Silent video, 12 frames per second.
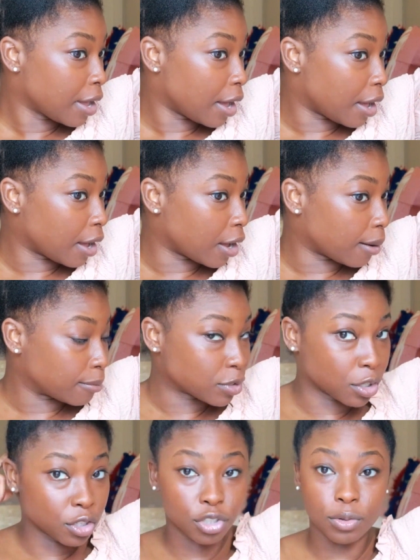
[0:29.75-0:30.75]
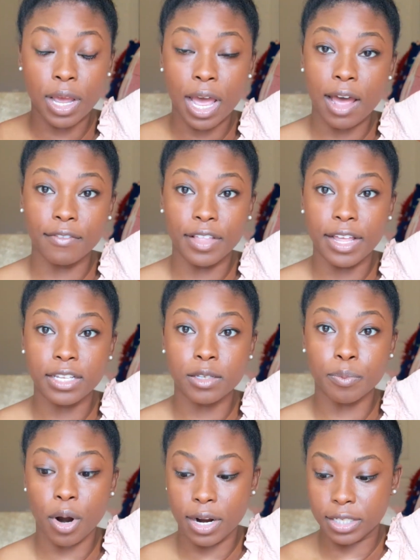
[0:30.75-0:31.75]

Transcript: so that you have this part